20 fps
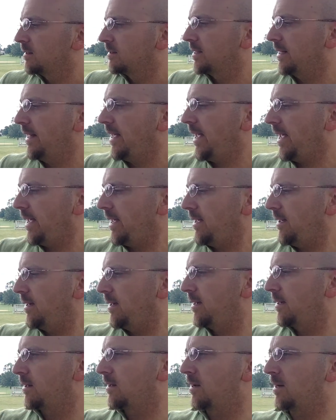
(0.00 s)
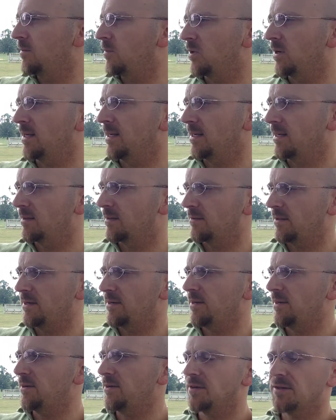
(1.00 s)
Today, we're going to
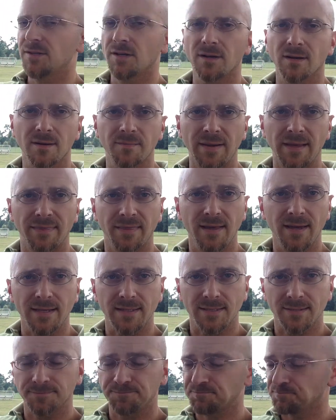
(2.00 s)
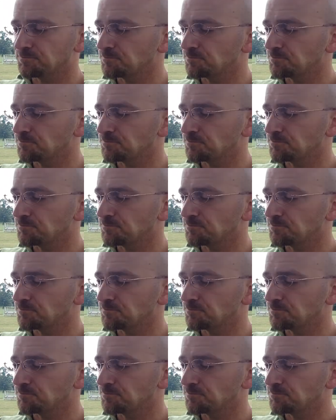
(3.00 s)
continue to talk about this.